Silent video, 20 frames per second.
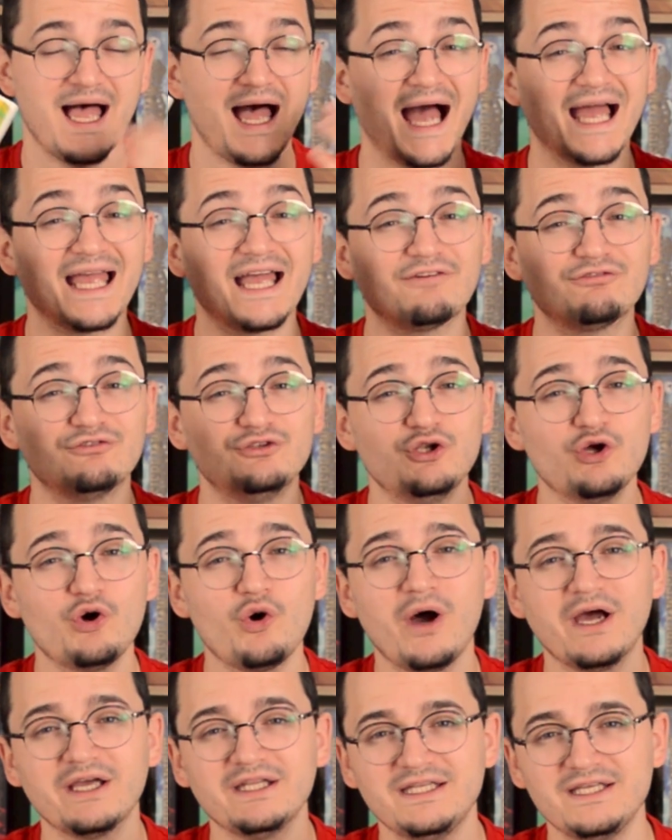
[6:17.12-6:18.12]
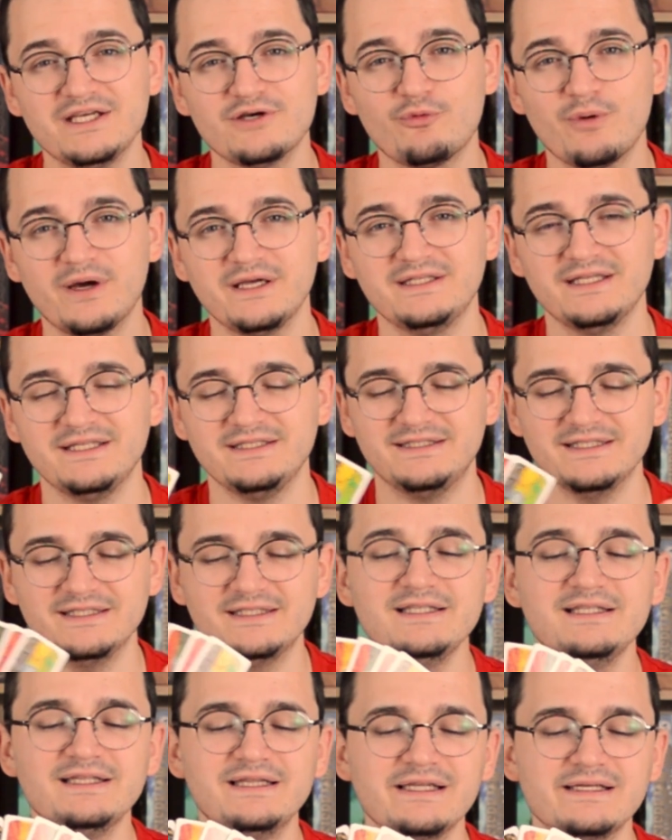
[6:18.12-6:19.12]
I have no idea why they
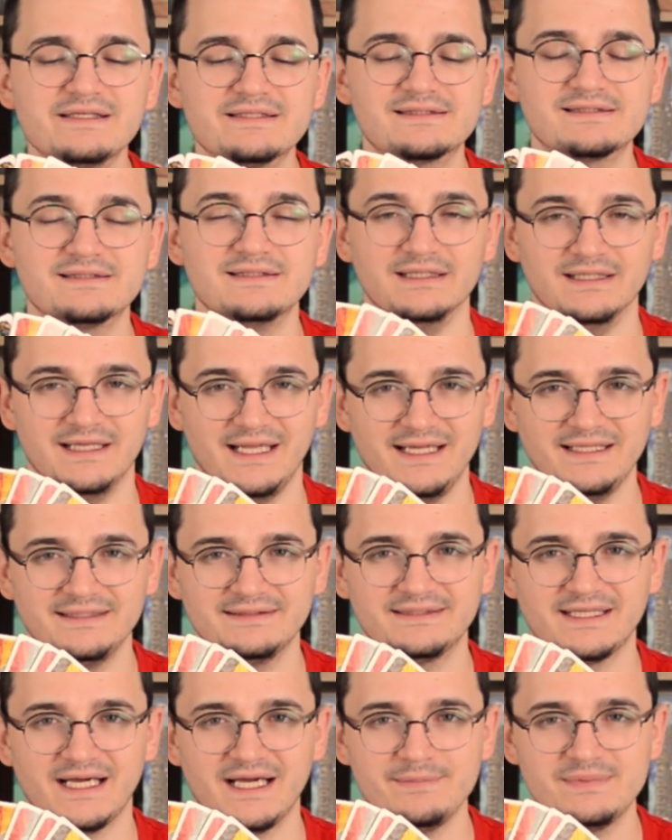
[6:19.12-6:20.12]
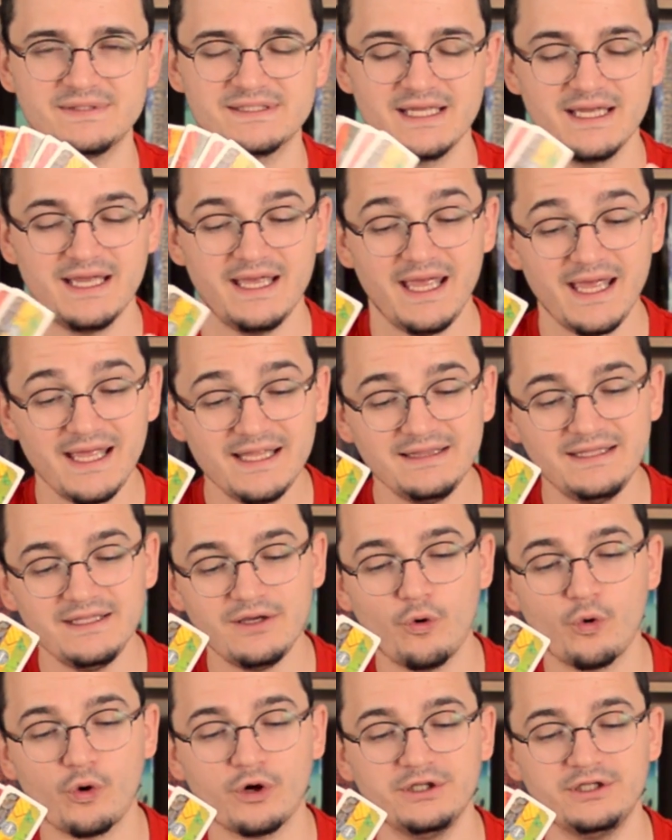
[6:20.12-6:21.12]
didn't list the land types in the
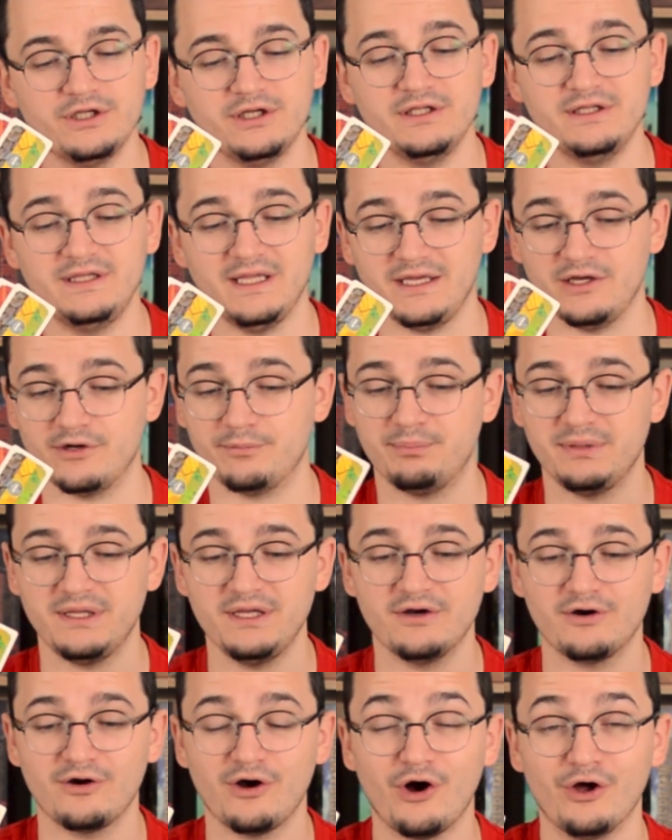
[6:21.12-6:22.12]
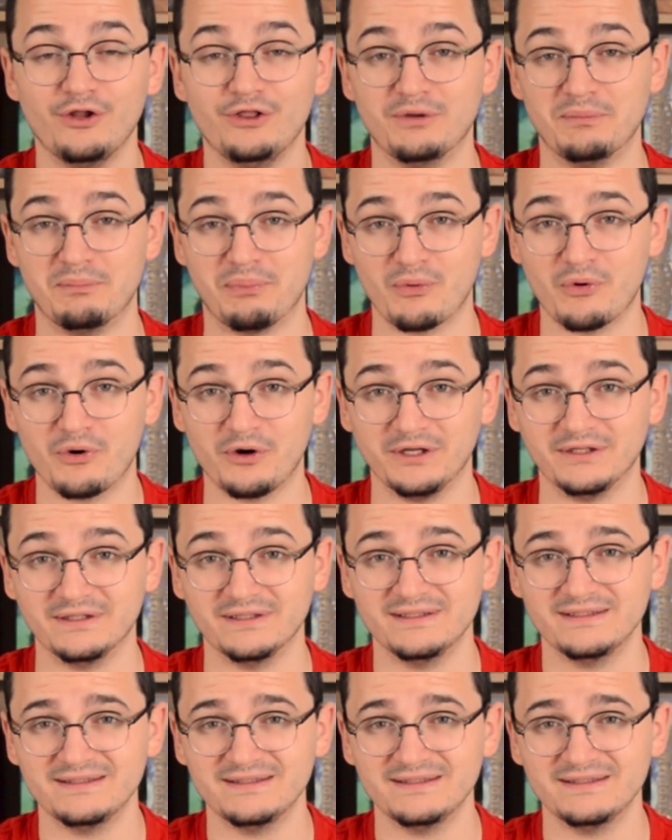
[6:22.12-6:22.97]
order they appear on the board.